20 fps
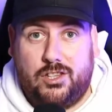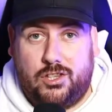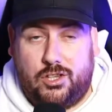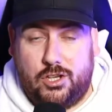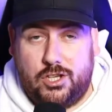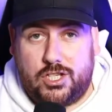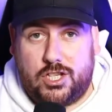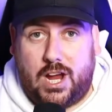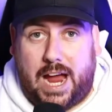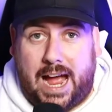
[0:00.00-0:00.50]

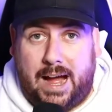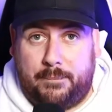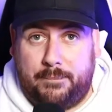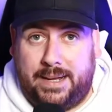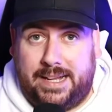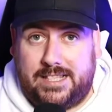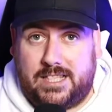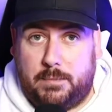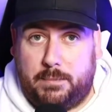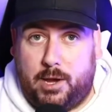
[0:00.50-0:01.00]
does your app
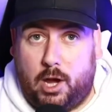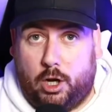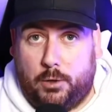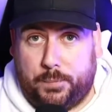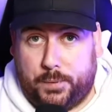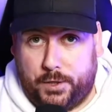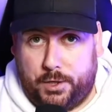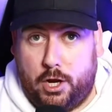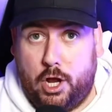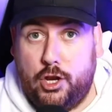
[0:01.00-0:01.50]
need to be
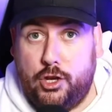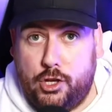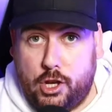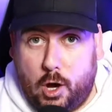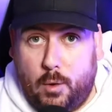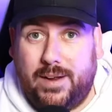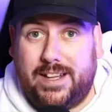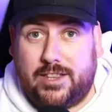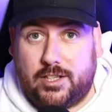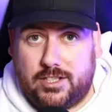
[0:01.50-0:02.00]
open?
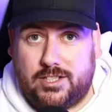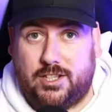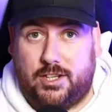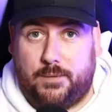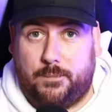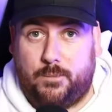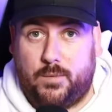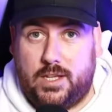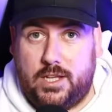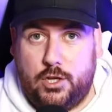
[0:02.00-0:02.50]
No, it
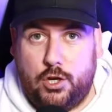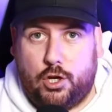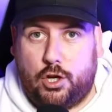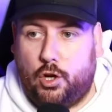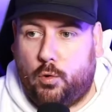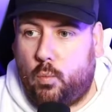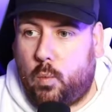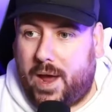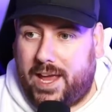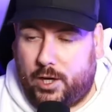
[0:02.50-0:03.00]
doesn't. You
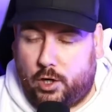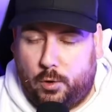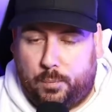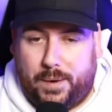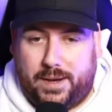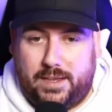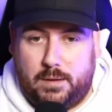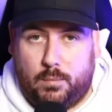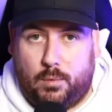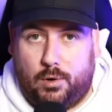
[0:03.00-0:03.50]
could wake up
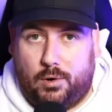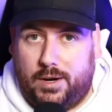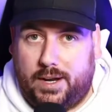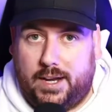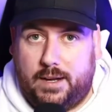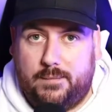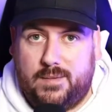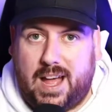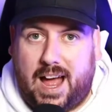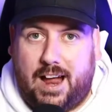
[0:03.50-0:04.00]
in the
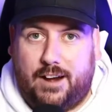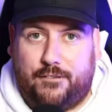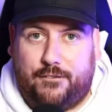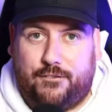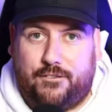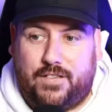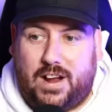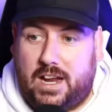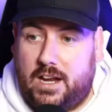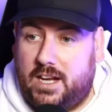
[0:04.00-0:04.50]
morning and
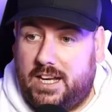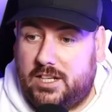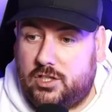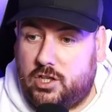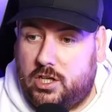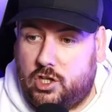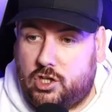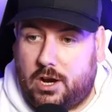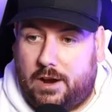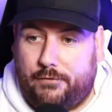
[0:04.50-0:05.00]

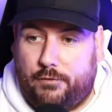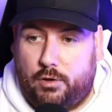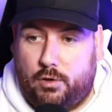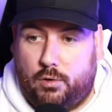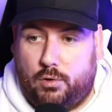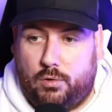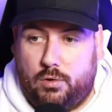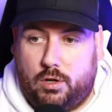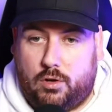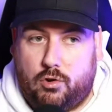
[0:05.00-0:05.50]
literally travel
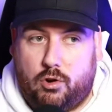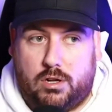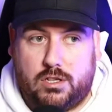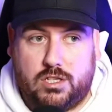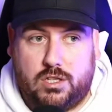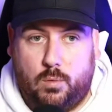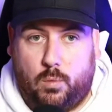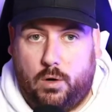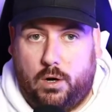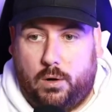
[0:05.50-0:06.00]
all across
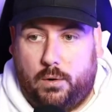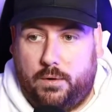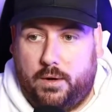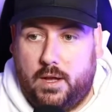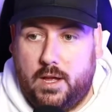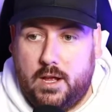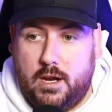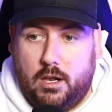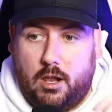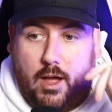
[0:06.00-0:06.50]
the world.
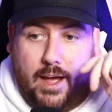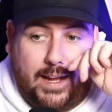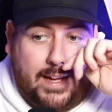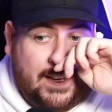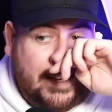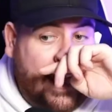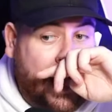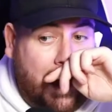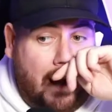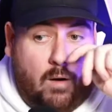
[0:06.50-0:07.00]
Like
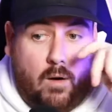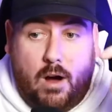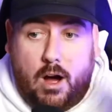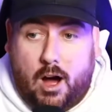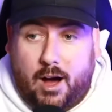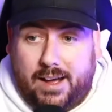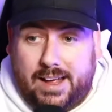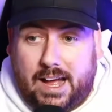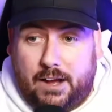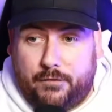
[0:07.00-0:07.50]
now,
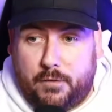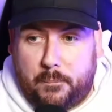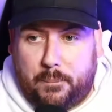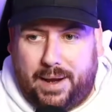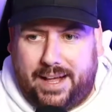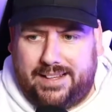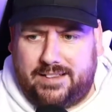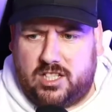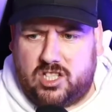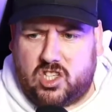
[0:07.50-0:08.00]
I haven't
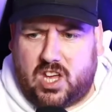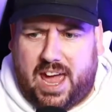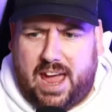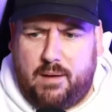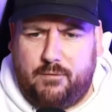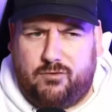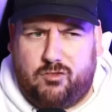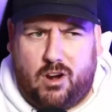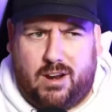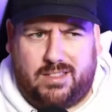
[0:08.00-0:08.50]
played this
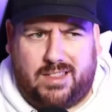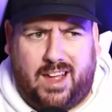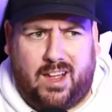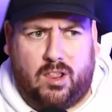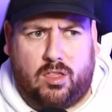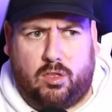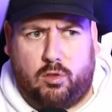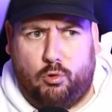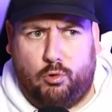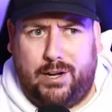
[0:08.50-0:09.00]
game for, I
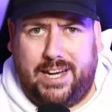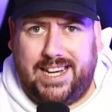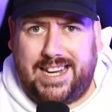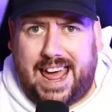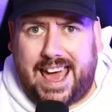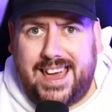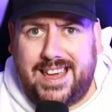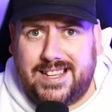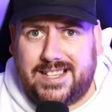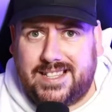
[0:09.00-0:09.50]
think, 3
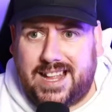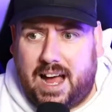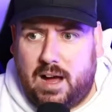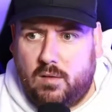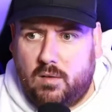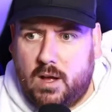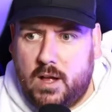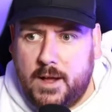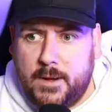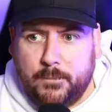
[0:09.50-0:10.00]
days
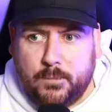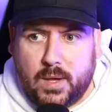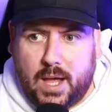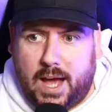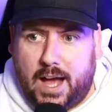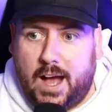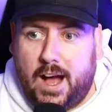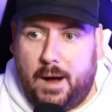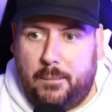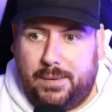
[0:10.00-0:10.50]
now.
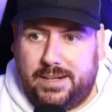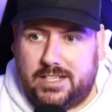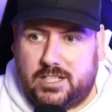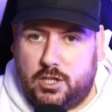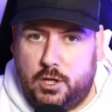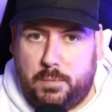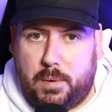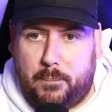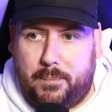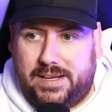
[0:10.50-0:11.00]
I've been
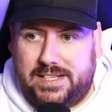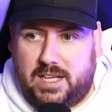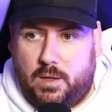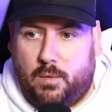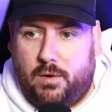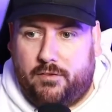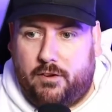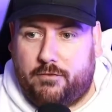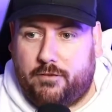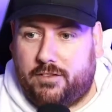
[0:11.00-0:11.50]
super busy
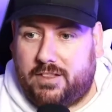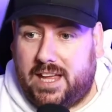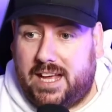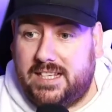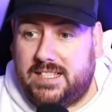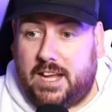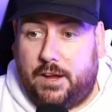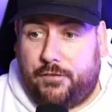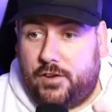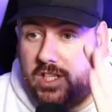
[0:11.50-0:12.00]
with other
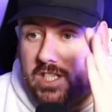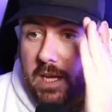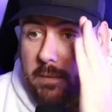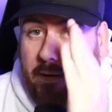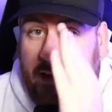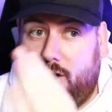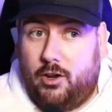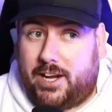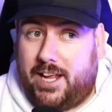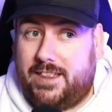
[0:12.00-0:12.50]
things. If you see
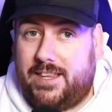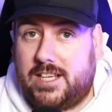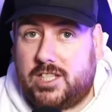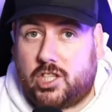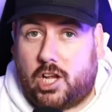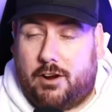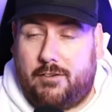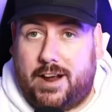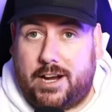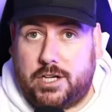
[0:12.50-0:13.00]
me look in this
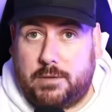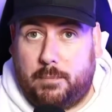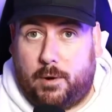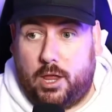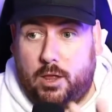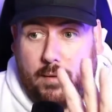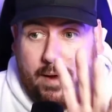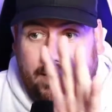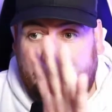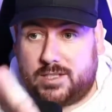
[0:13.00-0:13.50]
direction, by
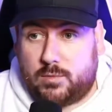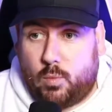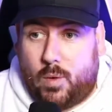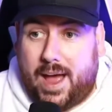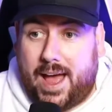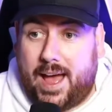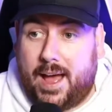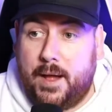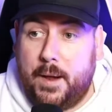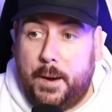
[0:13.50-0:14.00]
the way, this is
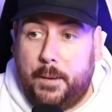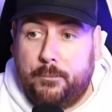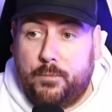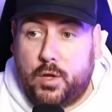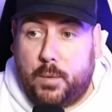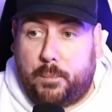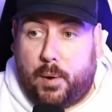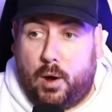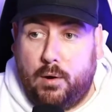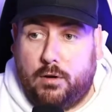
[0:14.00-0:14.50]
where
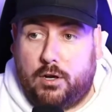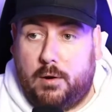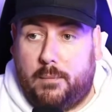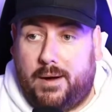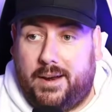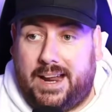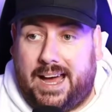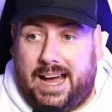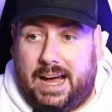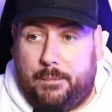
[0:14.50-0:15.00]
the
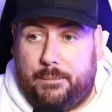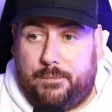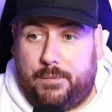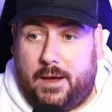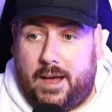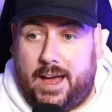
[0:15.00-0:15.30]
Pokemon app